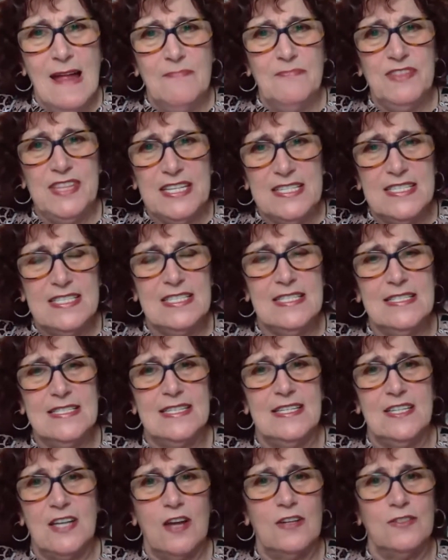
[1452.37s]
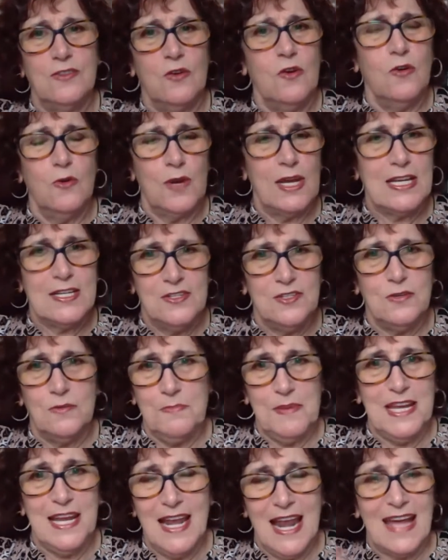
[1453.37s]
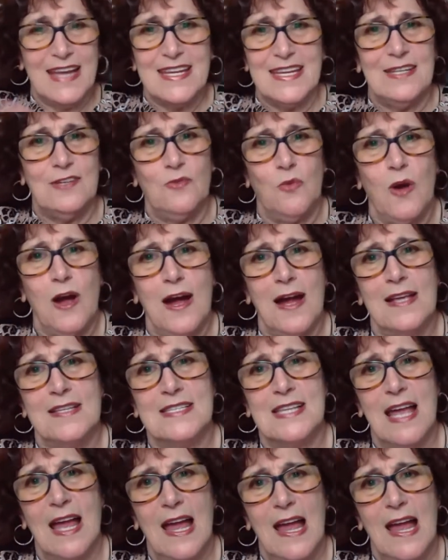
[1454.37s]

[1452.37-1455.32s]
this is not going to be like it was.